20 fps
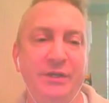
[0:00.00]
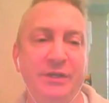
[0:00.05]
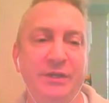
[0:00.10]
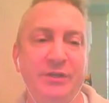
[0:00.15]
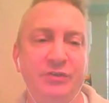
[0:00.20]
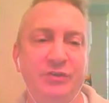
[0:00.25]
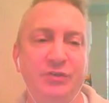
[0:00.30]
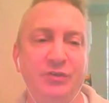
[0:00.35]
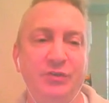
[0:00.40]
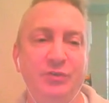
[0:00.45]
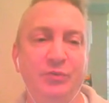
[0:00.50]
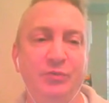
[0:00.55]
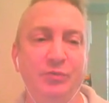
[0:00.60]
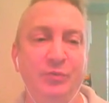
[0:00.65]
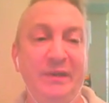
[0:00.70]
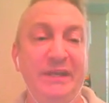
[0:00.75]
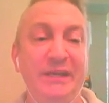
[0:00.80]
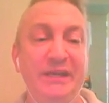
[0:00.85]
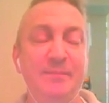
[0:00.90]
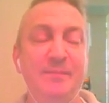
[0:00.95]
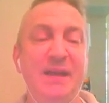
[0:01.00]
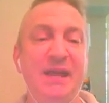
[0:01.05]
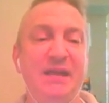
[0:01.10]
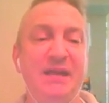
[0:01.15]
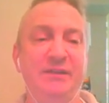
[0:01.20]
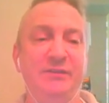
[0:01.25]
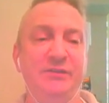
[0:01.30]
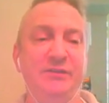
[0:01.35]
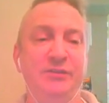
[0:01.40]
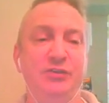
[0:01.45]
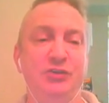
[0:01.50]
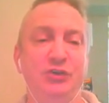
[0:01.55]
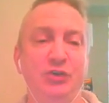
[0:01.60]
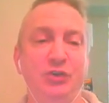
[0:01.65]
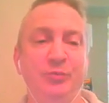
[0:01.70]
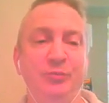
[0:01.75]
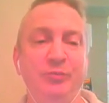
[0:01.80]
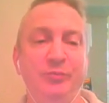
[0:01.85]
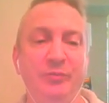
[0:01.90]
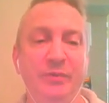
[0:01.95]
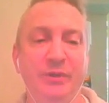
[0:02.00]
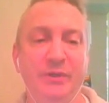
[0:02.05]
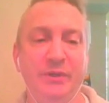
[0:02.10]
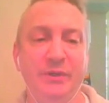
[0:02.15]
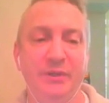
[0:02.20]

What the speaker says: to really make the Doom